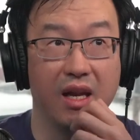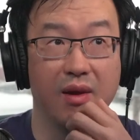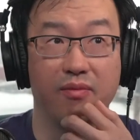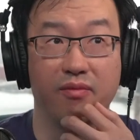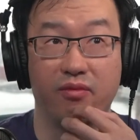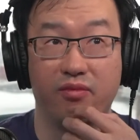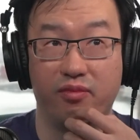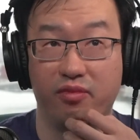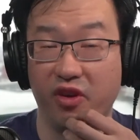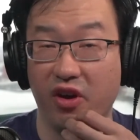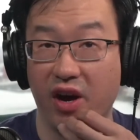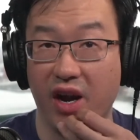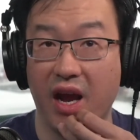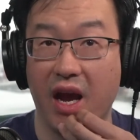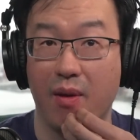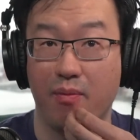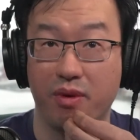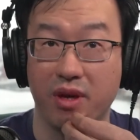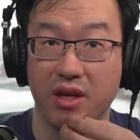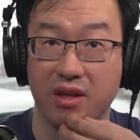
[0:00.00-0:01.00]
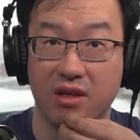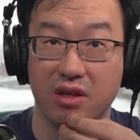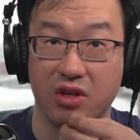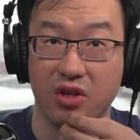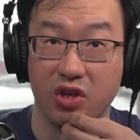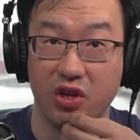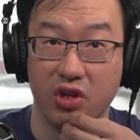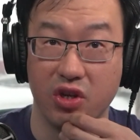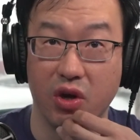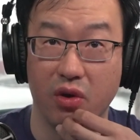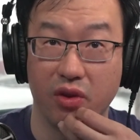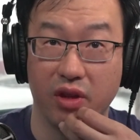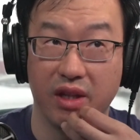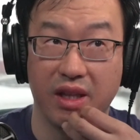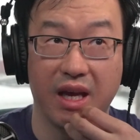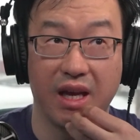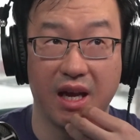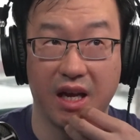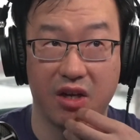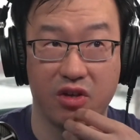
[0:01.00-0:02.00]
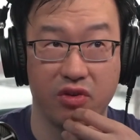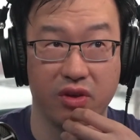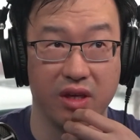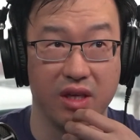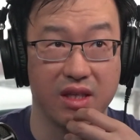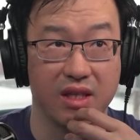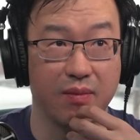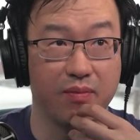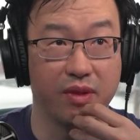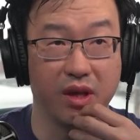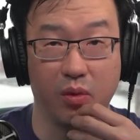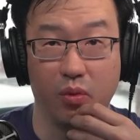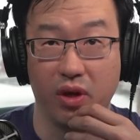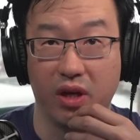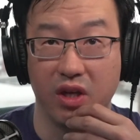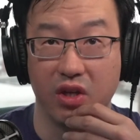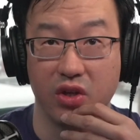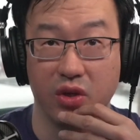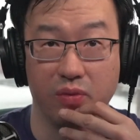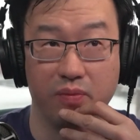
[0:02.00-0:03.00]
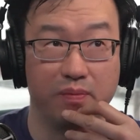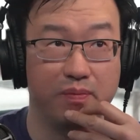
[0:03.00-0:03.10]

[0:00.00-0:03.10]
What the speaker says: I'm very happy to know that that actually is something we can do.